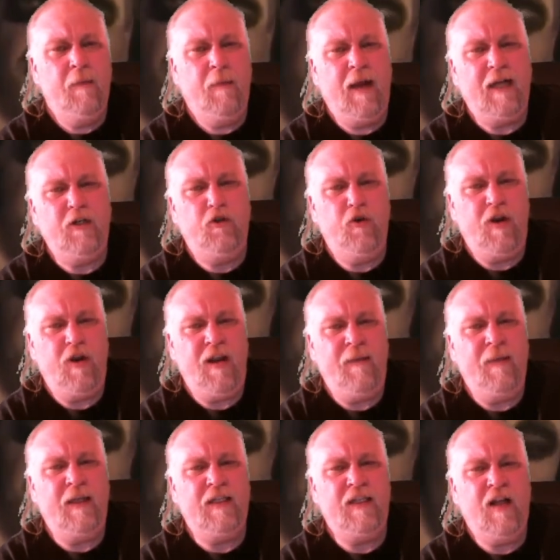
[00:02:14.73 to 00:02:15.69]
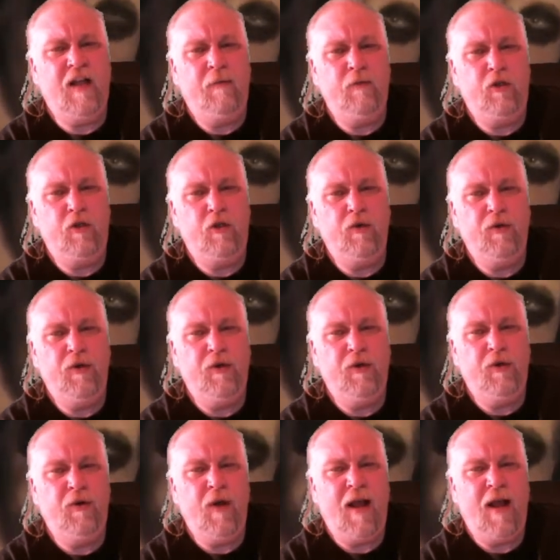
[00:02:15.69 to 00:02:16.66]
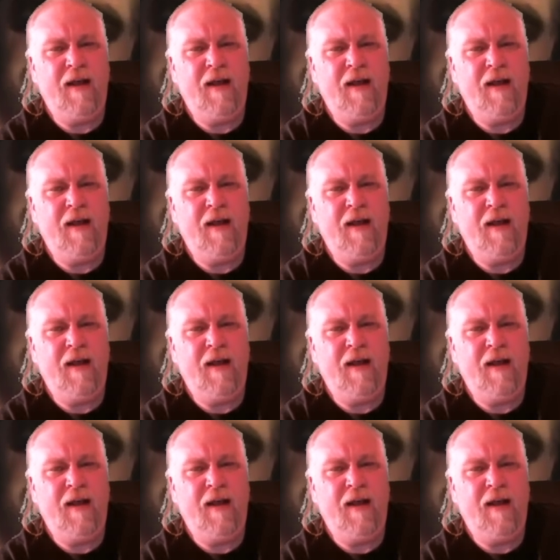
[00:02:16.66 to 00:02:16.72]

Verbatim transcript: My dream has come true,